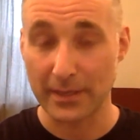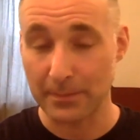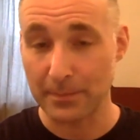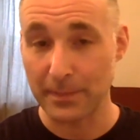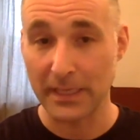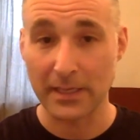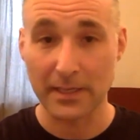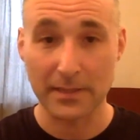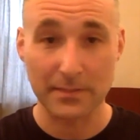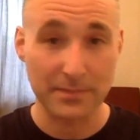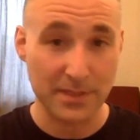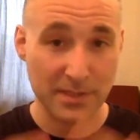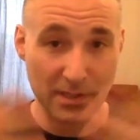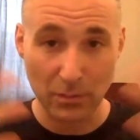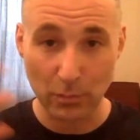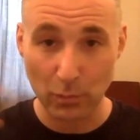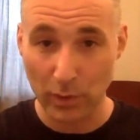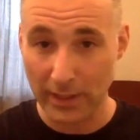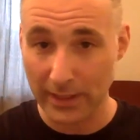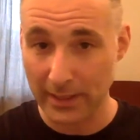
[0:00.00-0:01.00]
It becomes
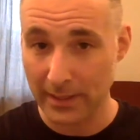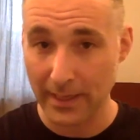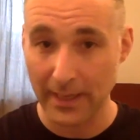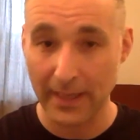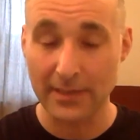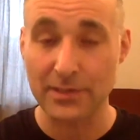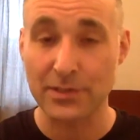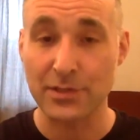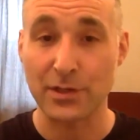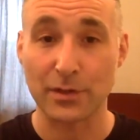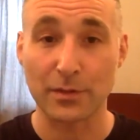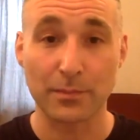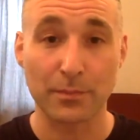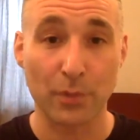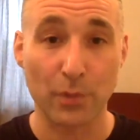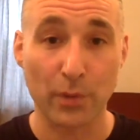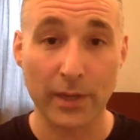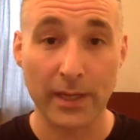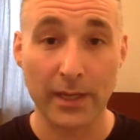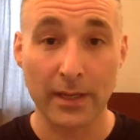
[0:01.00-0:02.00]
someone at a certain
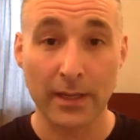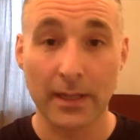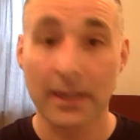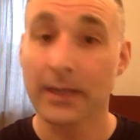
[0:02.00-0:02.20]
point,